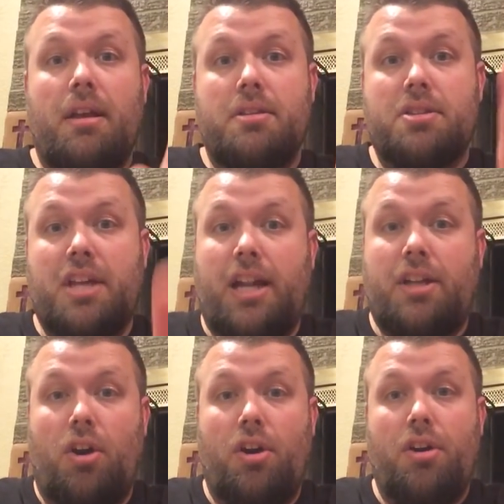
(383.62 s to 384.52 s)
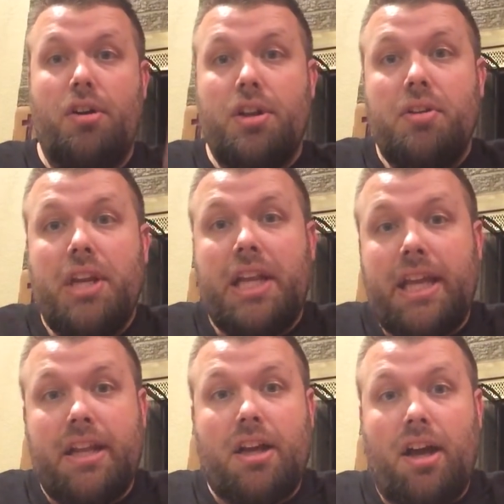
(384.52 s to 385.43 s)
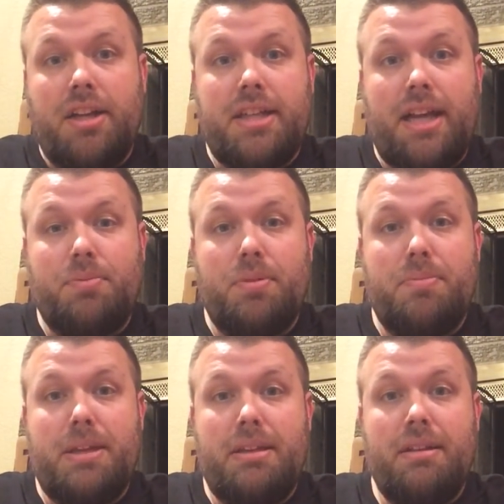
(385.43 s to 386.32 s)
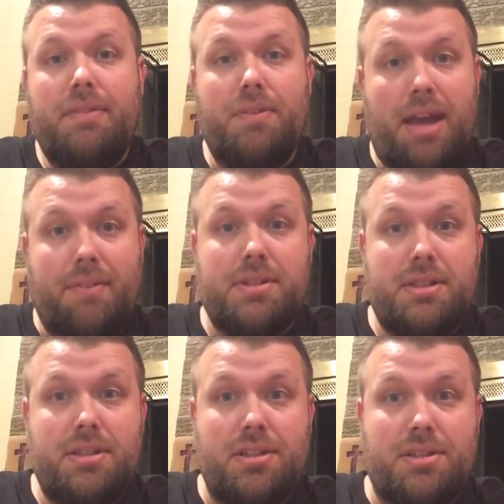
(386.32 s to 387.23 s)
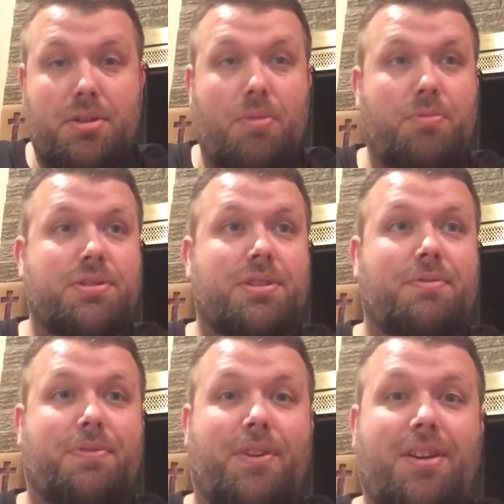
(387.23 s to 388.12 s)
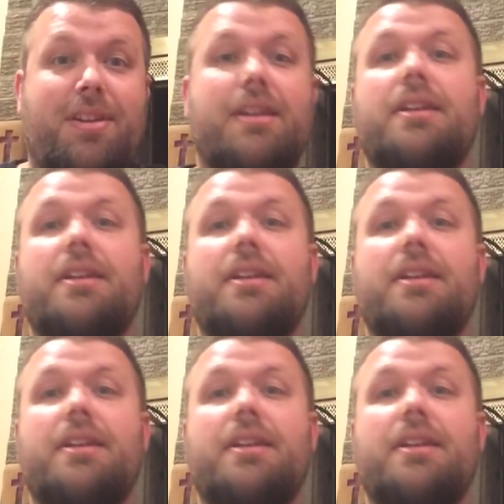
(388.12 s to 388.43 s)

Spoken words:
Scott Carter. You need to get in contact with me if you haven't done so far.